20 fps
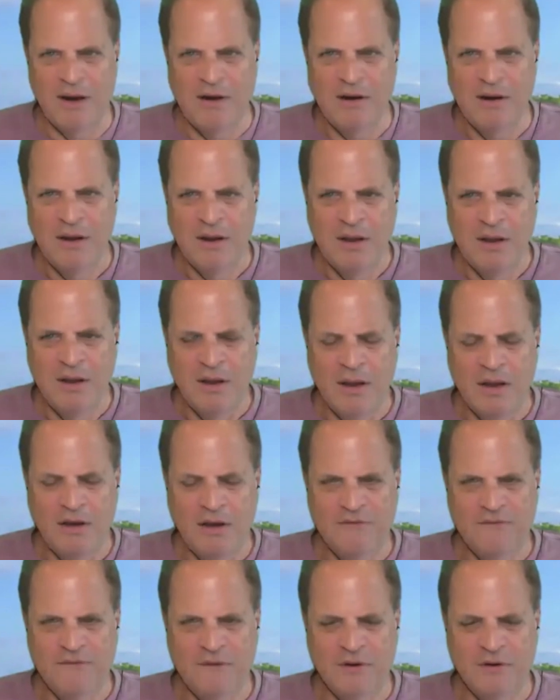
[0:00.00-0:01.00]
As
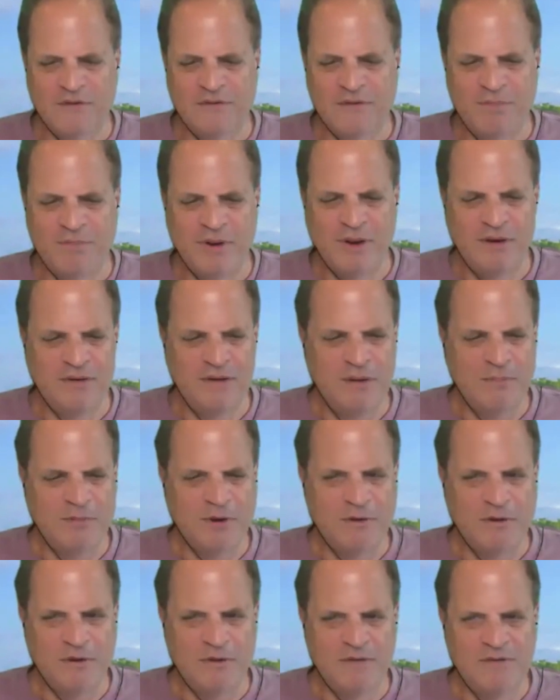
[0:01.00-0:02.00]
far as the
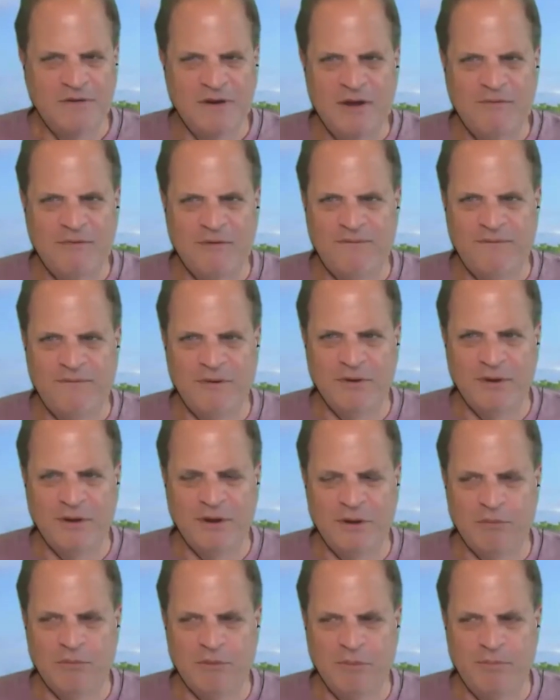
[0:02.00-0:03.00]
pandemic goes, I have a feeling
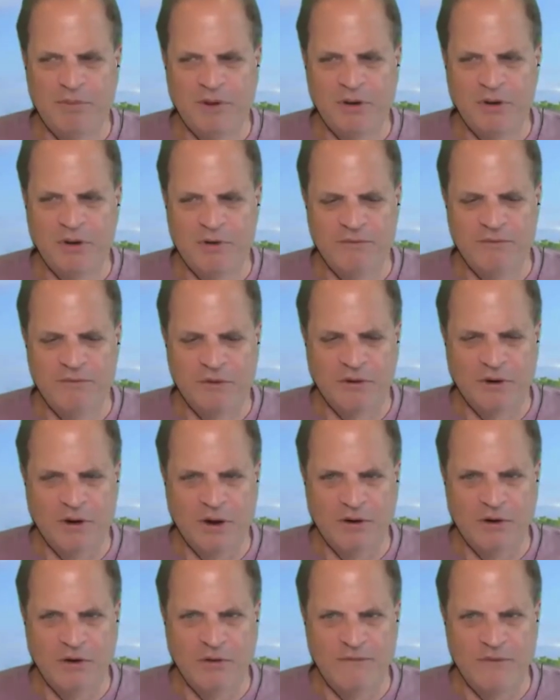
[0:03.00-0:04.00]
it will be over
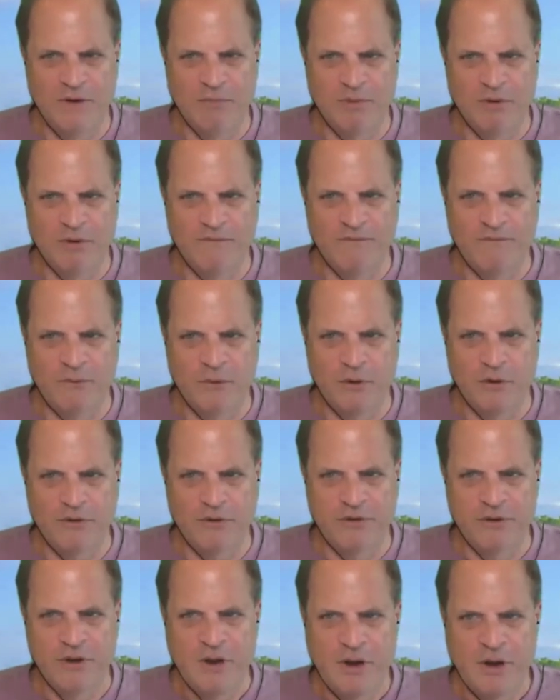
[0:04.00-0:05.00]
on November
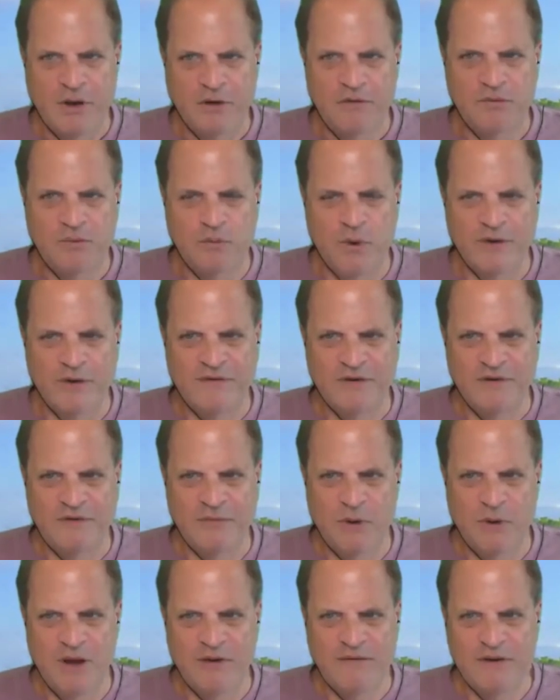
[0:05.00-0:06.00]
fourth, twenty
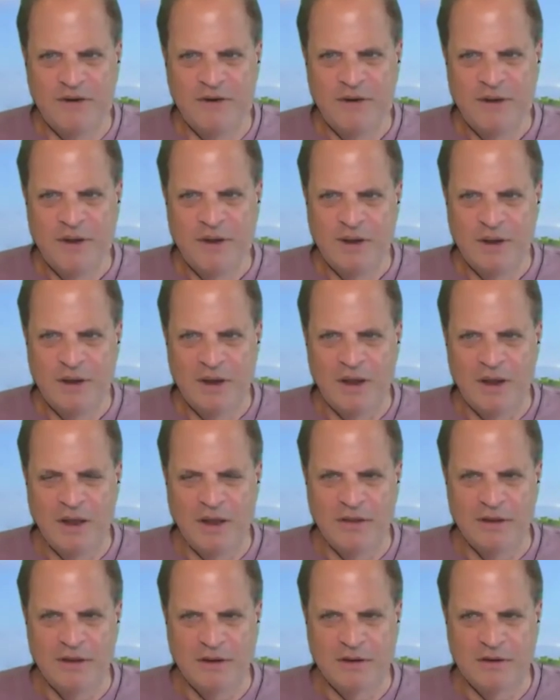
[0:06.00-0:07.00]
twenty. I
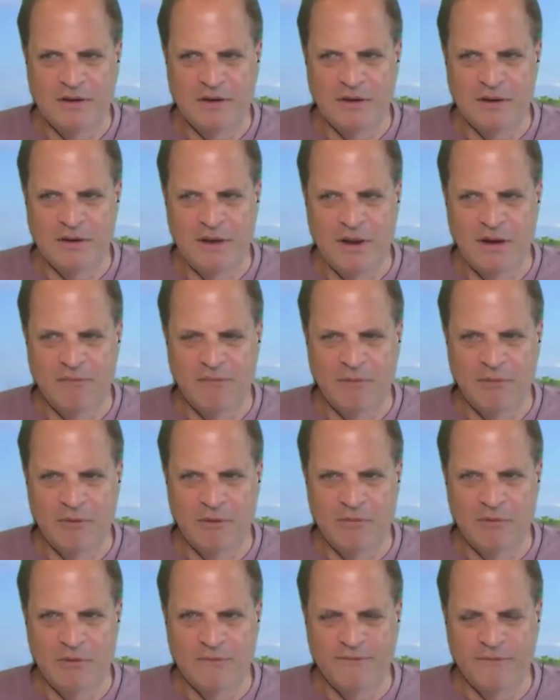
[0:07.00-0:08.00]
think uh,
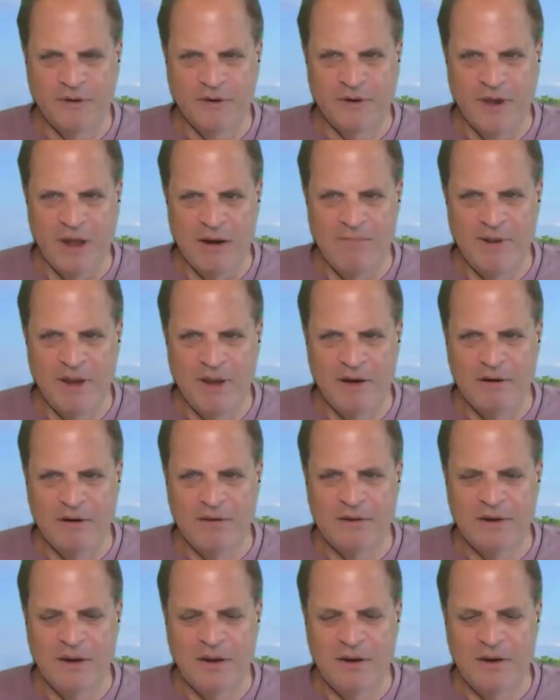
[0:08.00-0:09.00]
everyone will forget about it
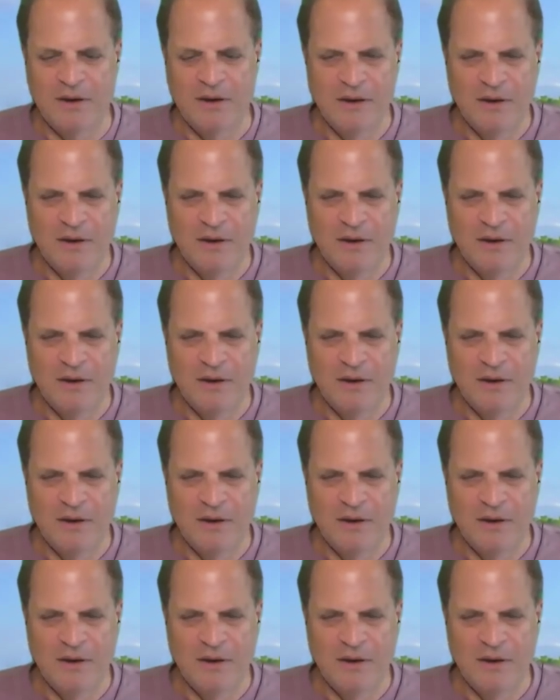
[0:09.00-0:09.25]
then.